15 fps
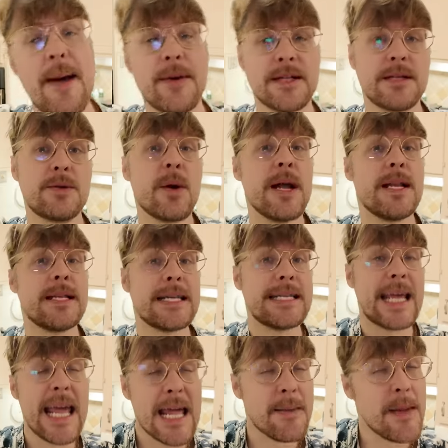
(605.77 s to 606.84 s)
habits threaten to
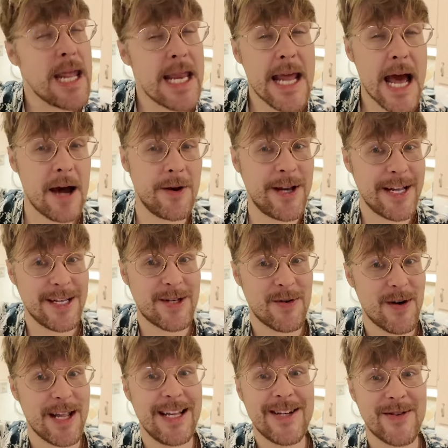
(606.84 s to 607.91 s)
take me down in
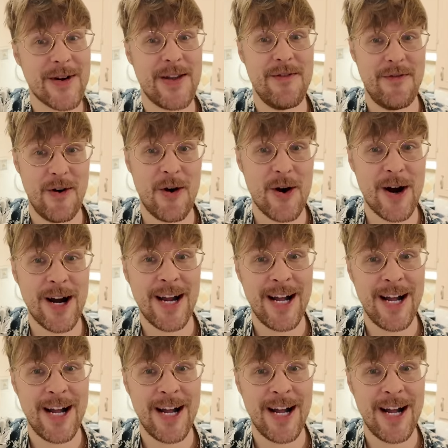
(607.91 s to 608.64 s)
2024,